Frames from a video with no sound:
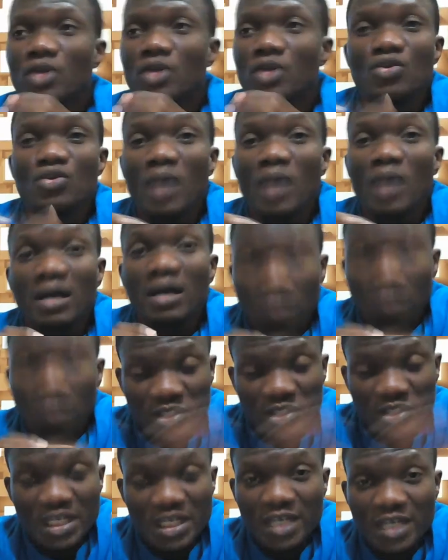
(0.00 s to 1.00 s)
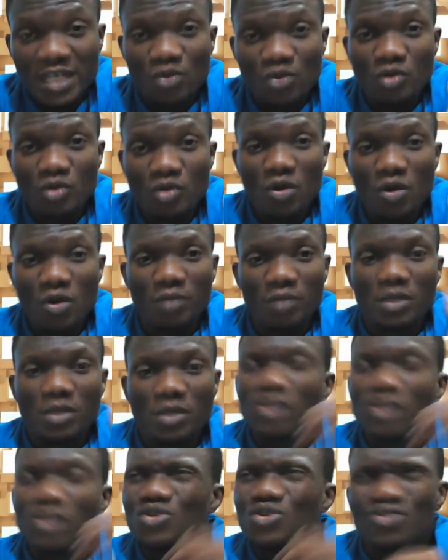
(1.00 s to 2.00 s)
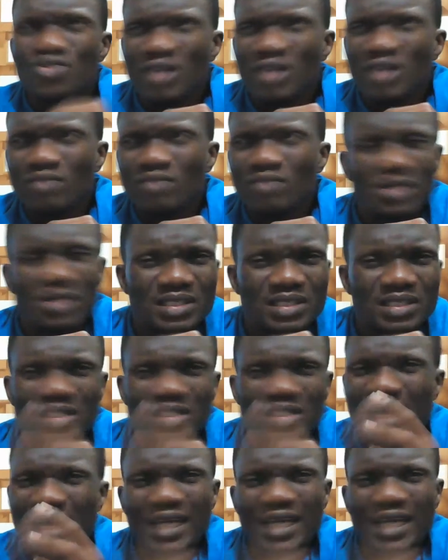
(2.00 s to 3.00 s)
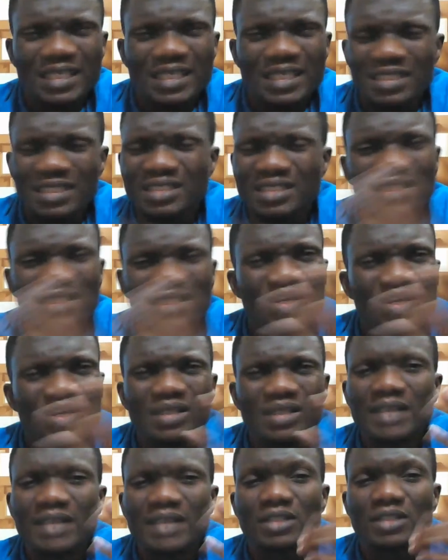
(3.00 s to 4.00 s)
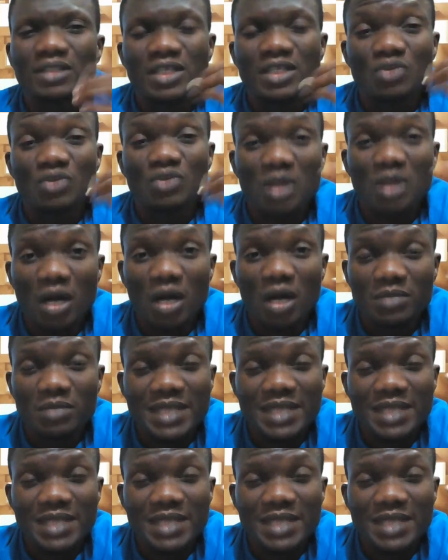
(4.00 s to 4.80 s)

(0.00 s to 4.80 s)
You are sick, it will come. You travel on the sky, in the sea, under the sea, it will come.